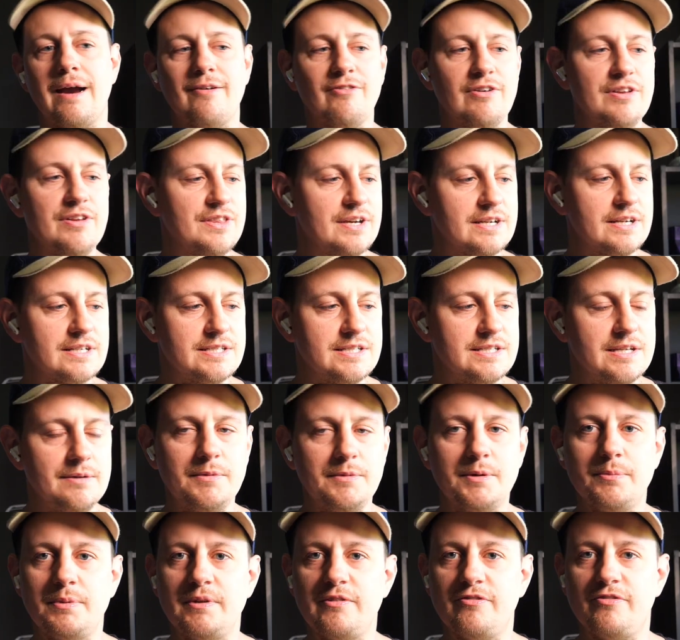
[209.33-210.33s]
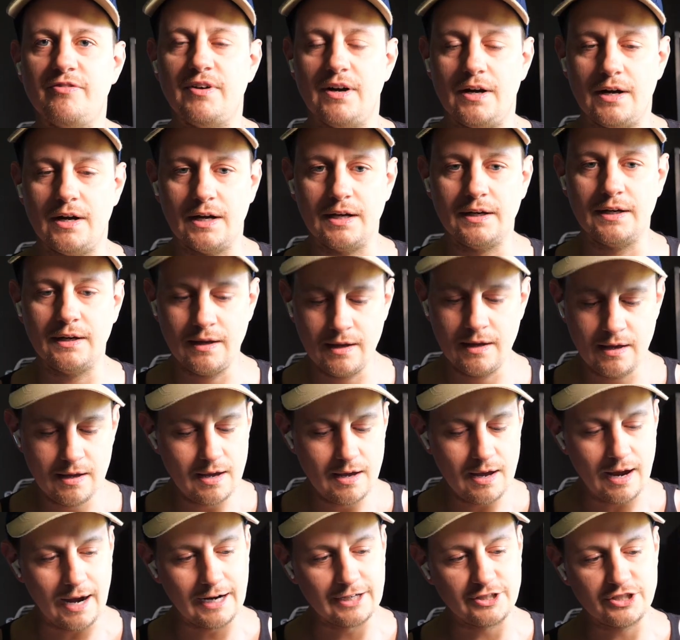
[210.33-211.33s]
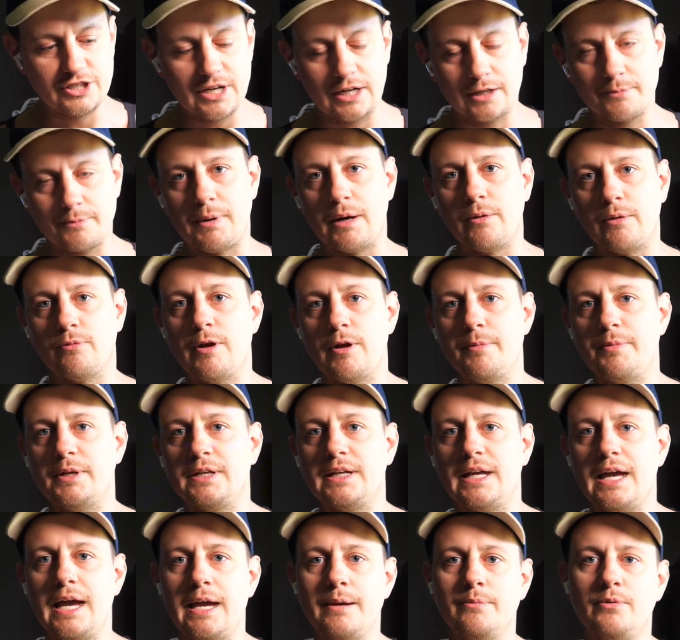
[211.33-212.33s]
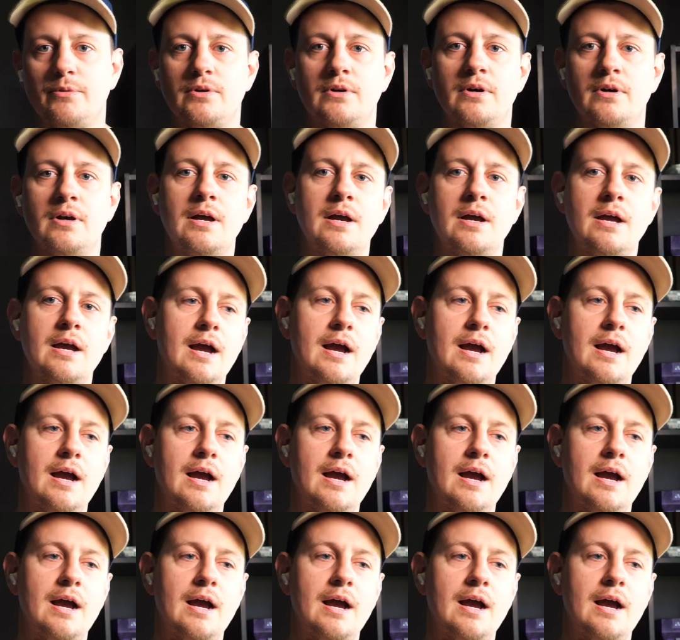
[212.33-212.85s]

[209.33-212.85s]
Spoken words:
Everything seemed to be fine. I checked my ribbon cable.